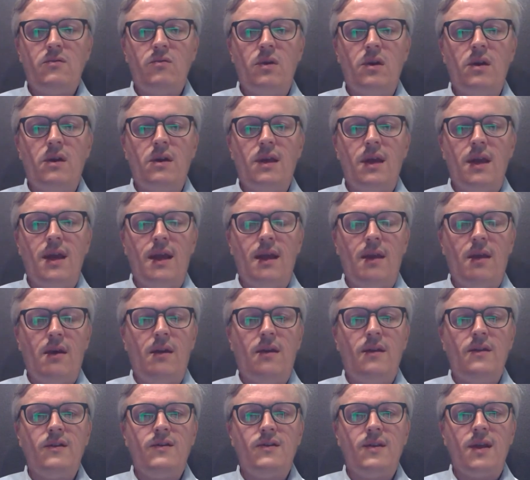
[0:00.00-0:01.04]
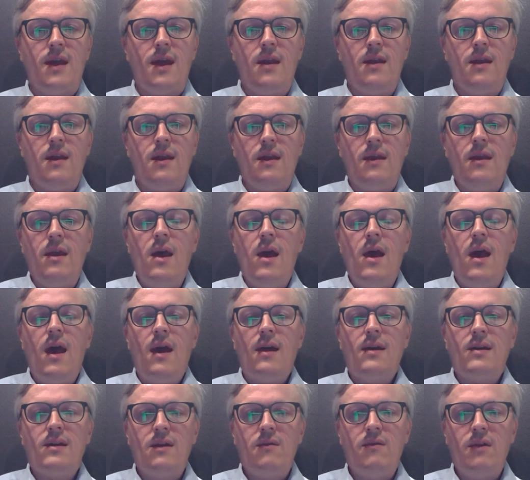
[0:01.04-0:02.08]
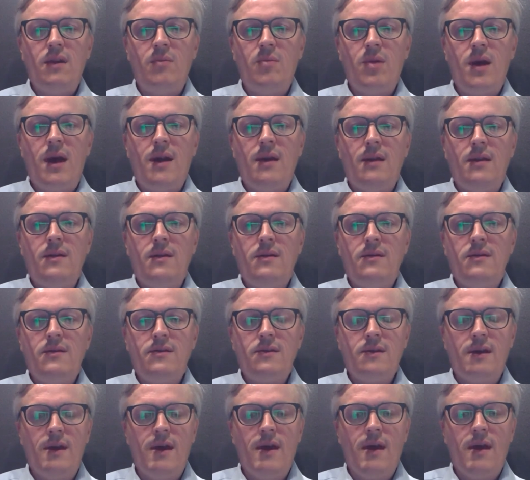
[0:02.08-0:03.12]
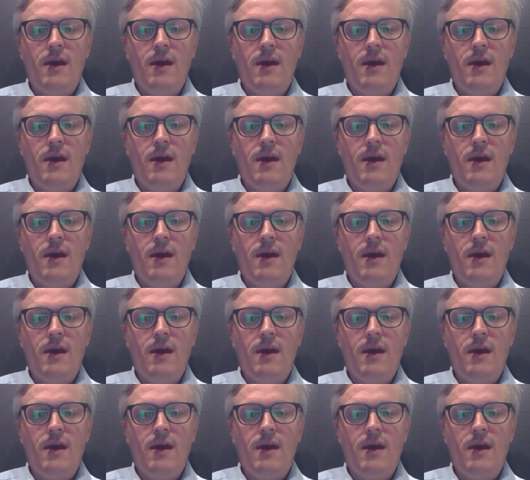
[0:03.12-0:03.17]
we're looking at understanding activity patterns,